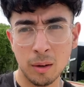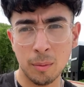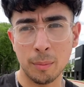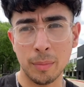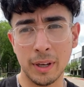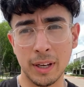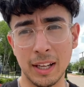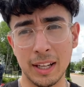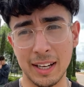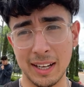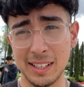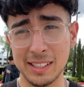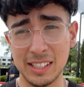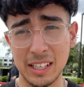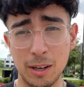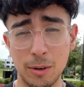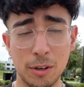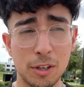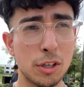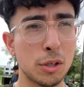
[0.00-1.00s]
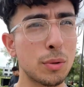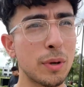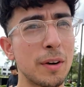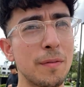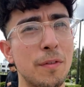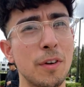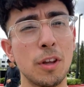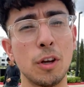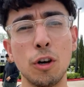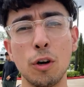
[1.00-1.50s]
But yeah, like I said, we're just waiting
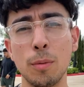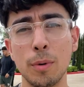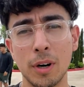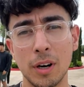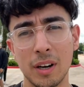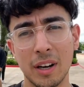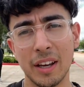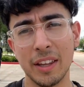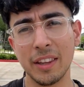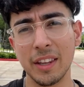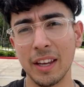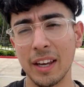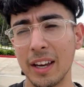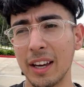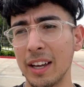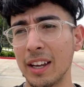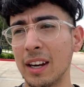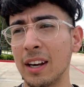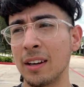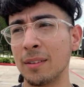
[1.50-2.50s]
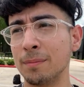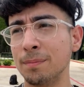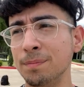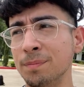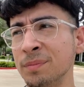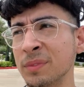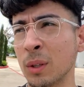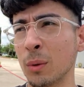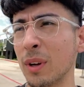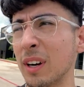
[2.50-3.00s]
for the Uber and then
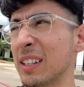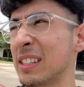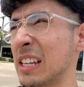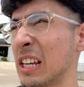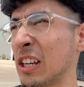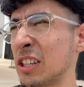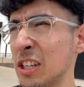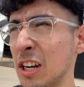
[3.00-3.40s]
we're gonna take a